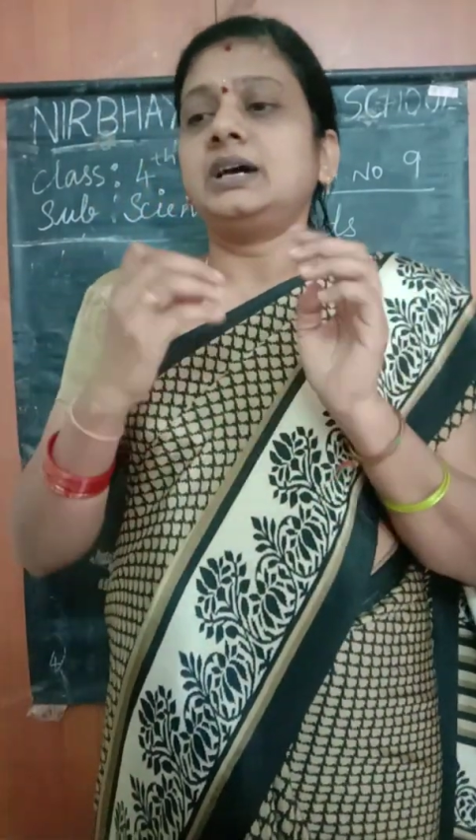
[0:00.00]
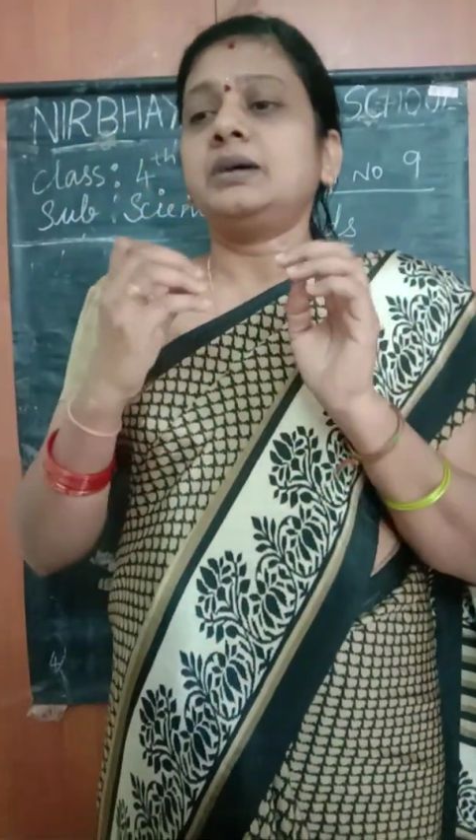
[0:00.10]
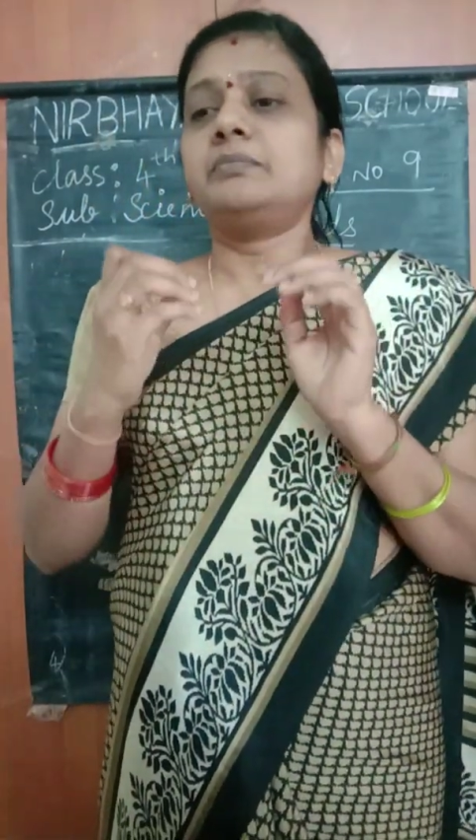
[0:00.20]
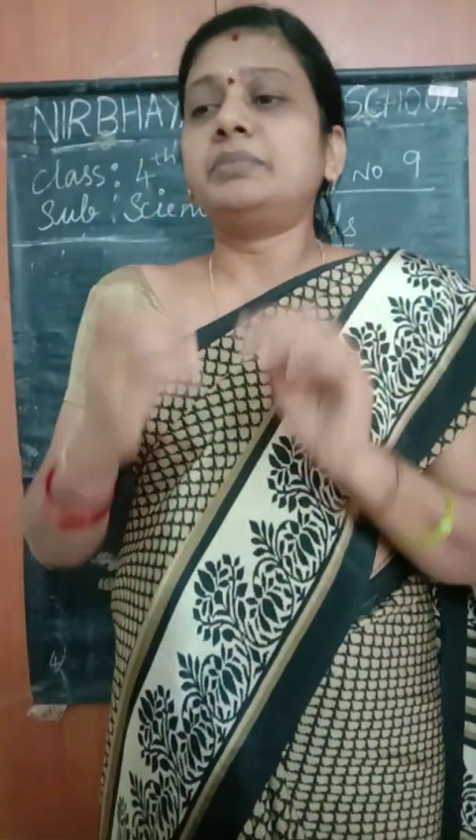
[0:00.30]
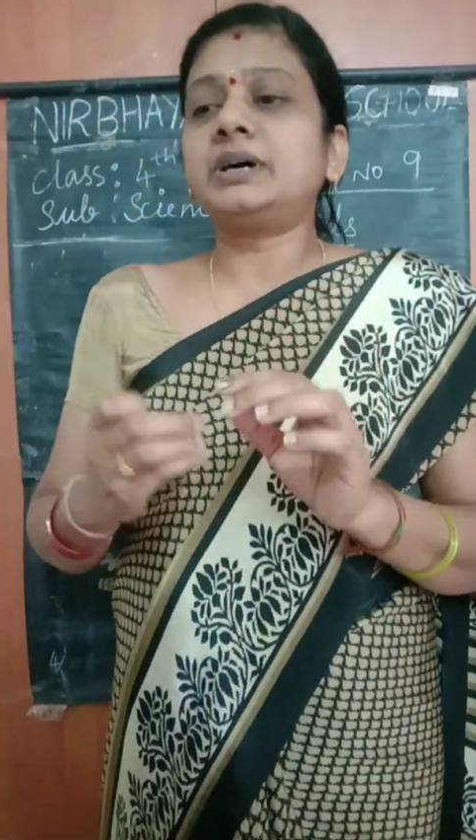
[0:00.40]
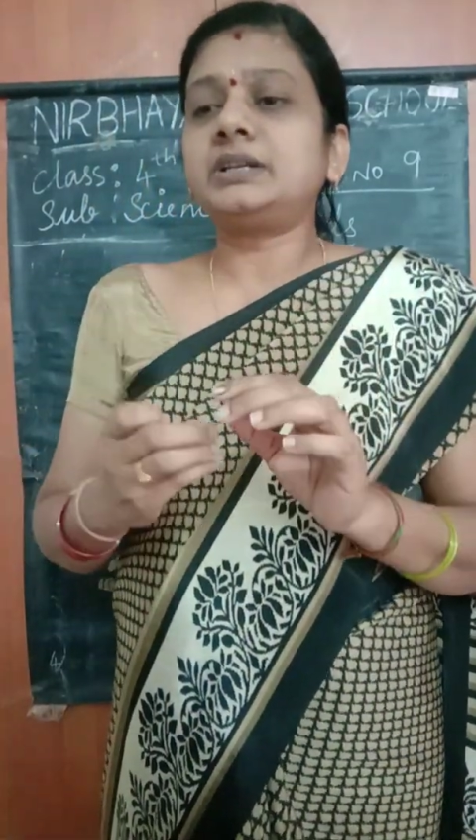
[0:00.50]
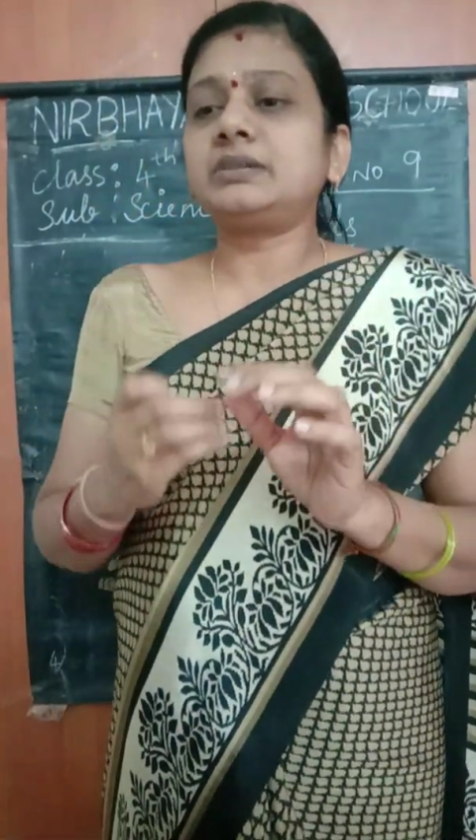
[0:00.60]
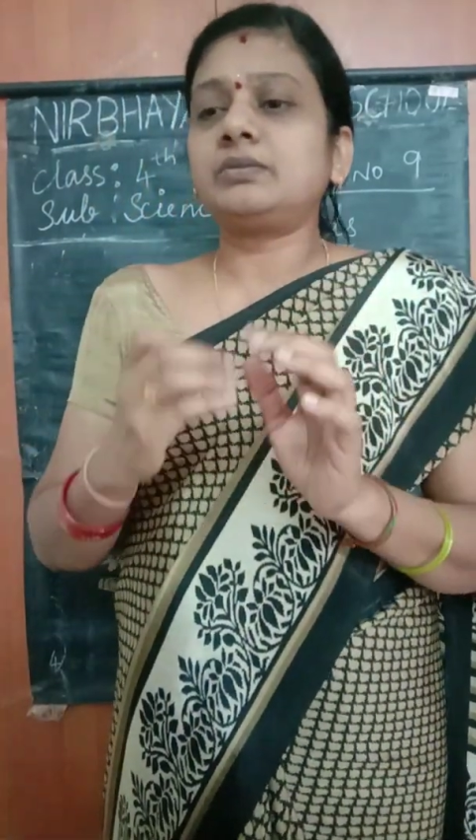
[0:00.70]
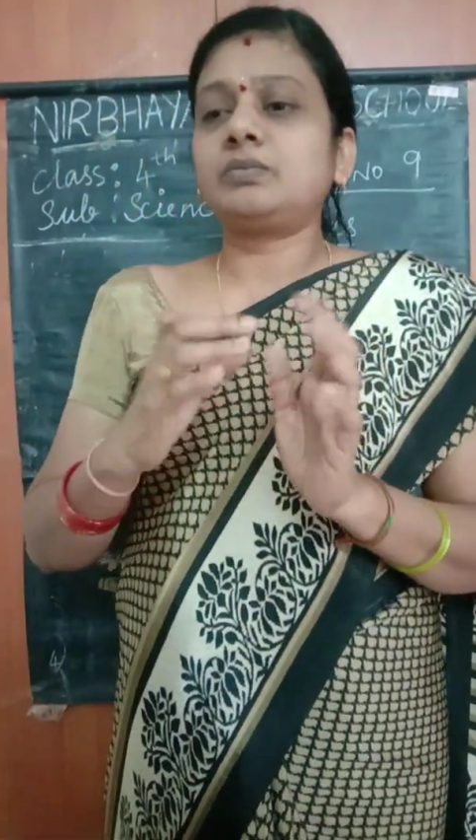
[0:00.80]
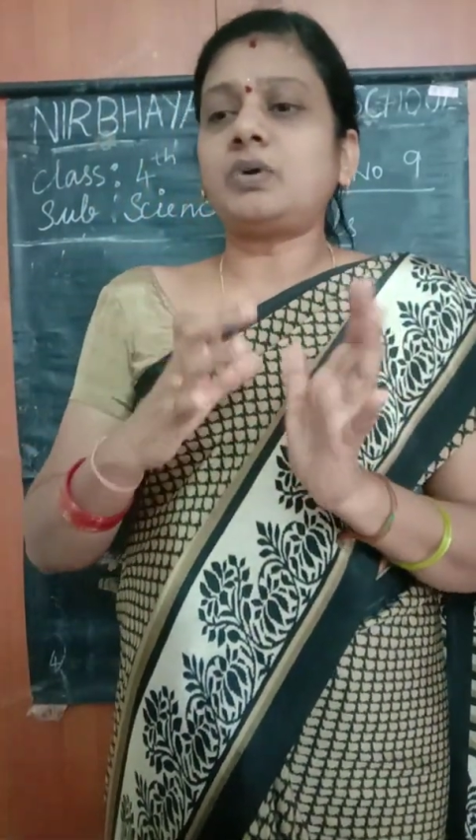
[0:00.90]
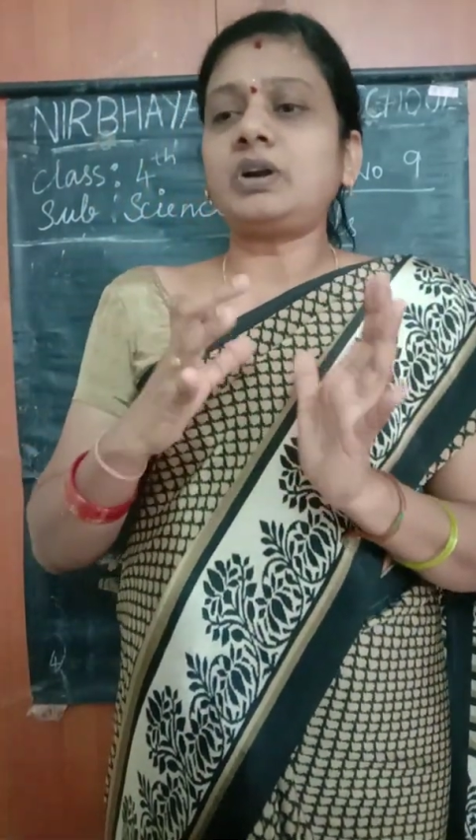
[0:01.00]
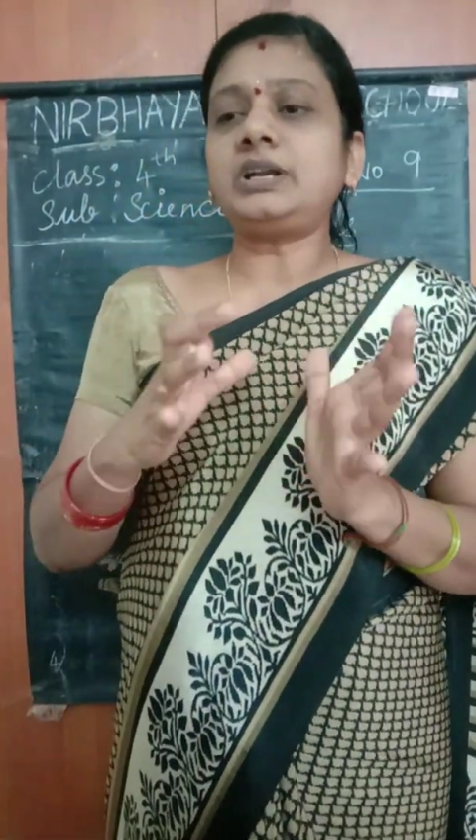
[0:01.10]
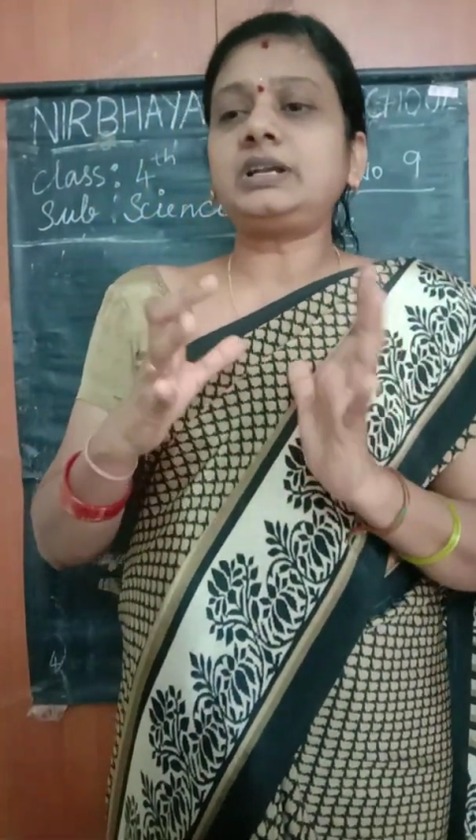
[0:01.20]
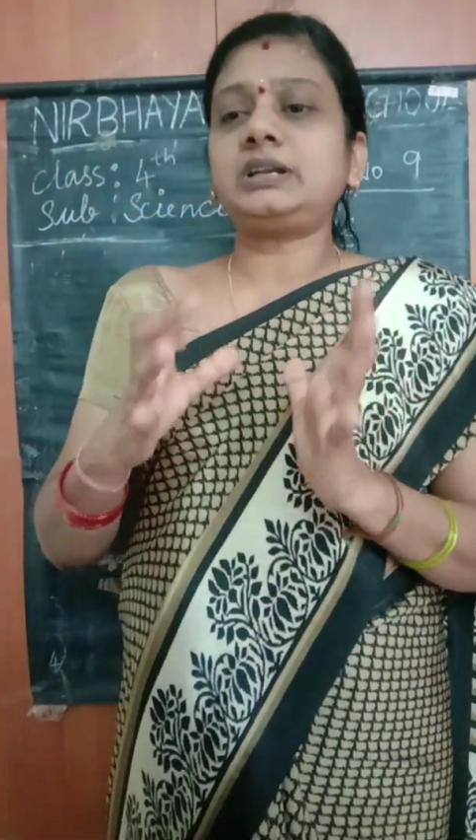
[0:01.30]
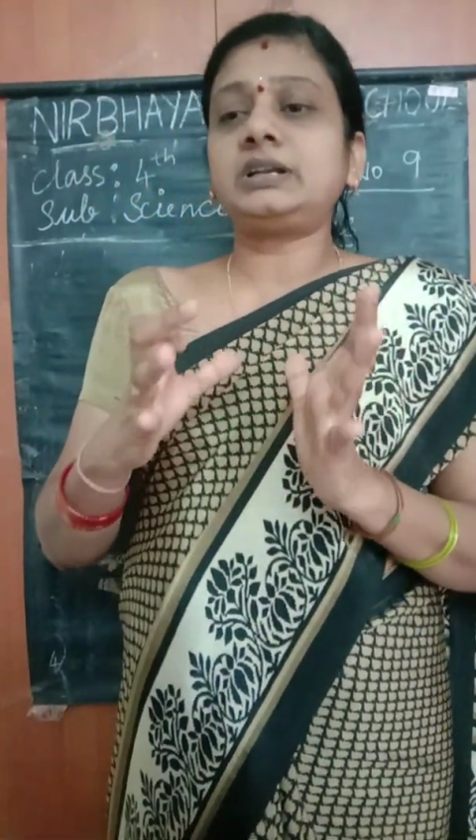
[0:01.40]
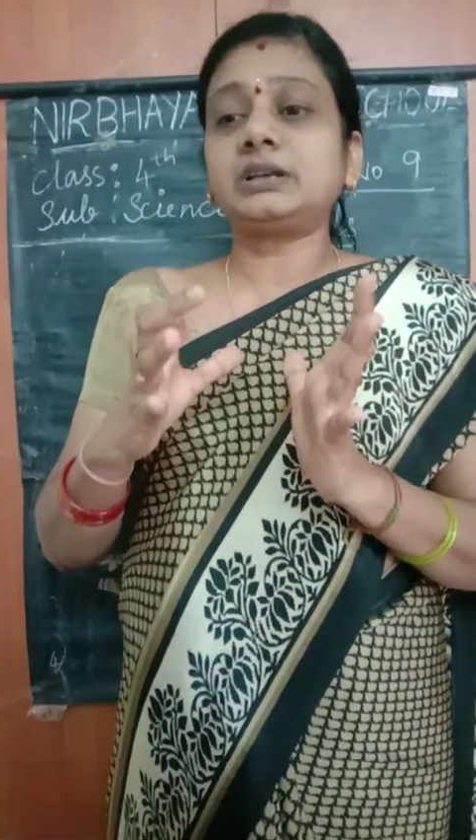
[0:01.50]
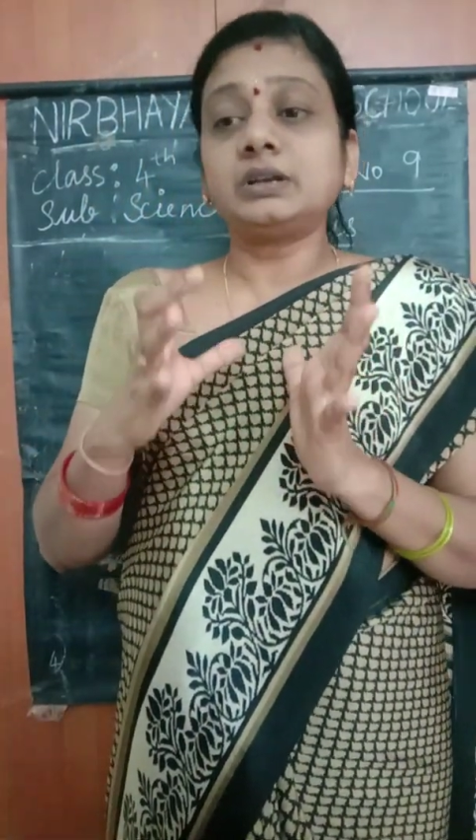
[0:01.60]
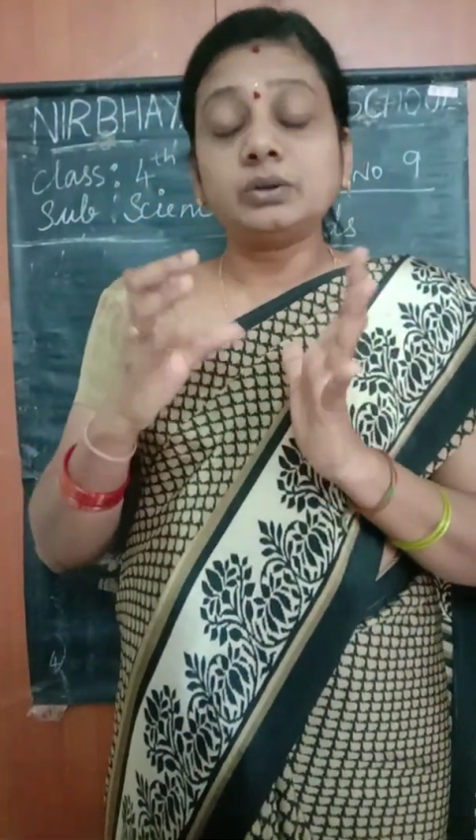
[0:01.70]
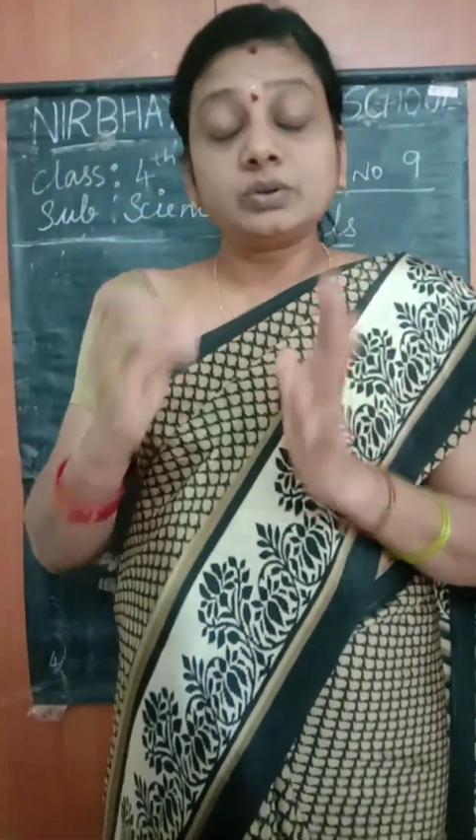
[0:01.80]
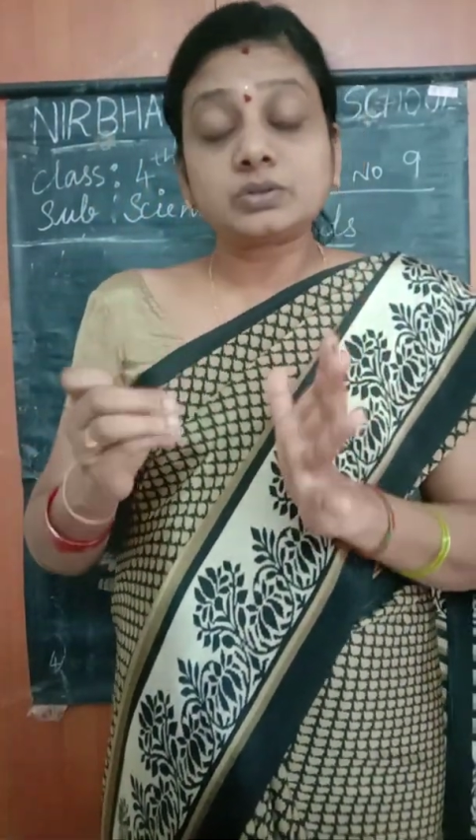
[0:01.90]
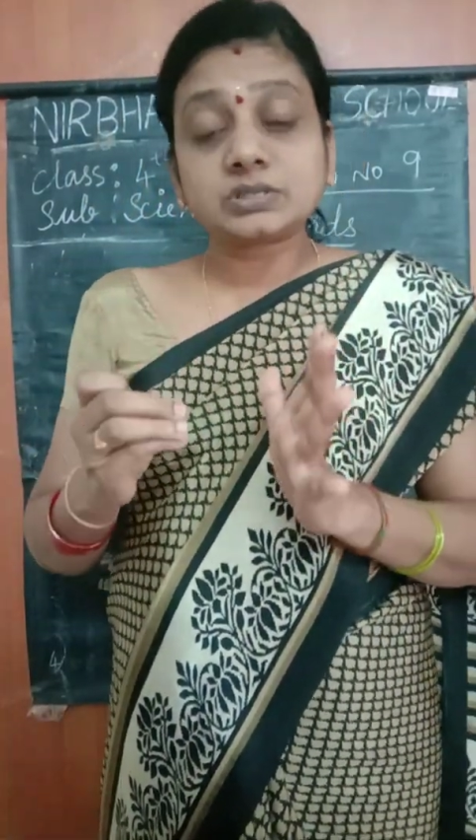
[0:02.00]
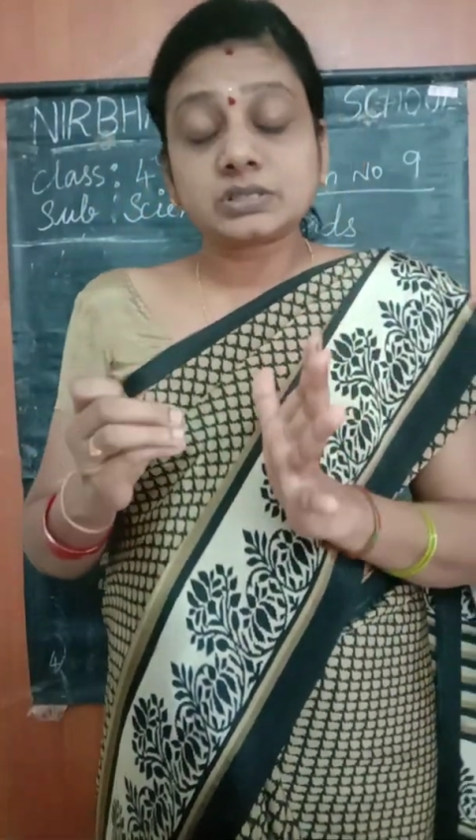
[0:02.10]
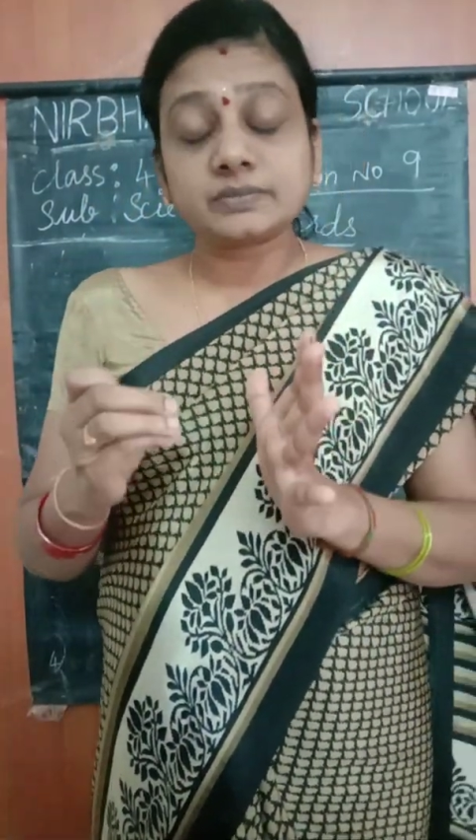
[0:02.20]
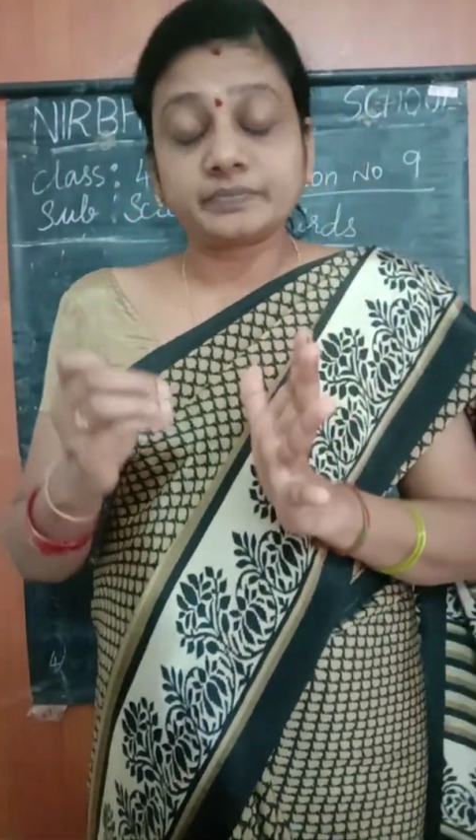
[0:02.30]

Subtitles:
But what looks